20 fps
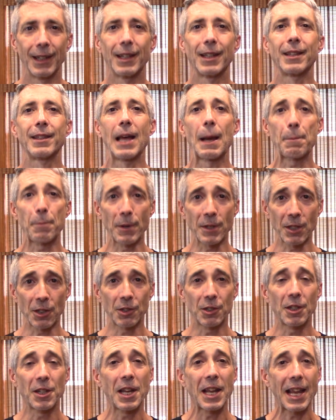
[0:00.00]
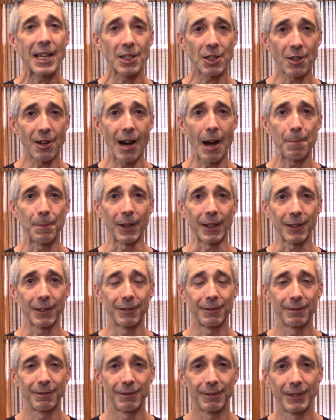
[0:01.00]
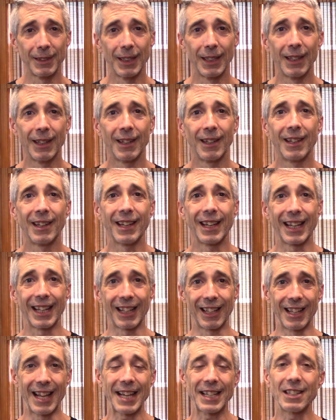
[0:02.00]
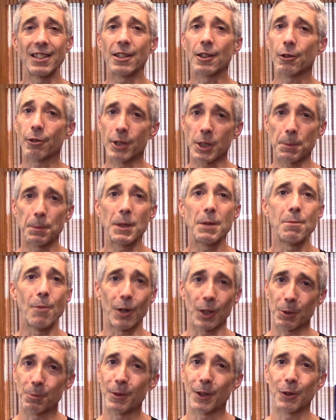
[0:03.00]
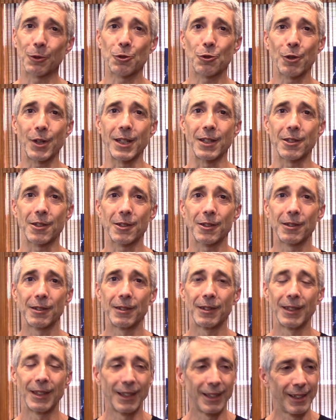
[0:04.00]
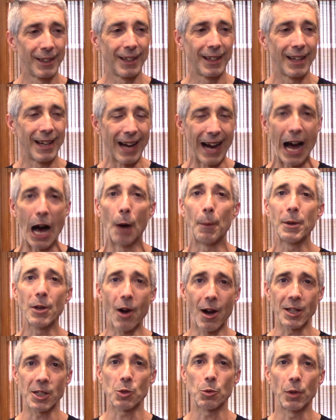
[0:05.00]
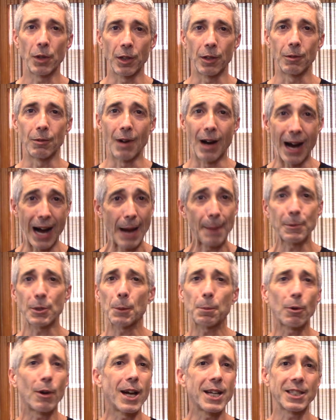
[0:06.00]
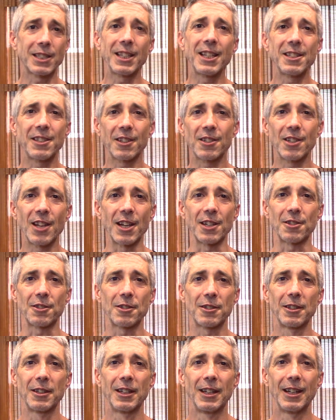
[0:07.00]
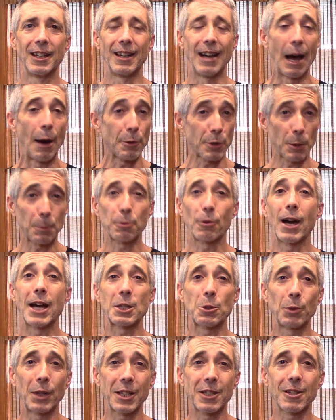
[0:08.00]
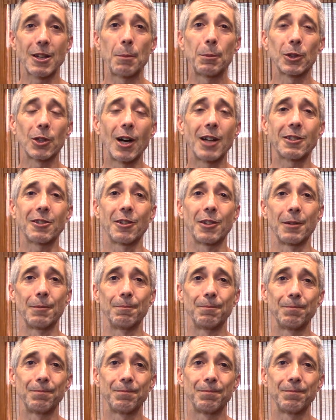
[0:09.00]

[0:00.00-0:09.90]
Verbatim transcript: That brings us to today's topic, Enlightened Crispy Marshmallow Treats. I'll be honest with you, I'm surprised these exist. I was surprised when I stumbled onto them.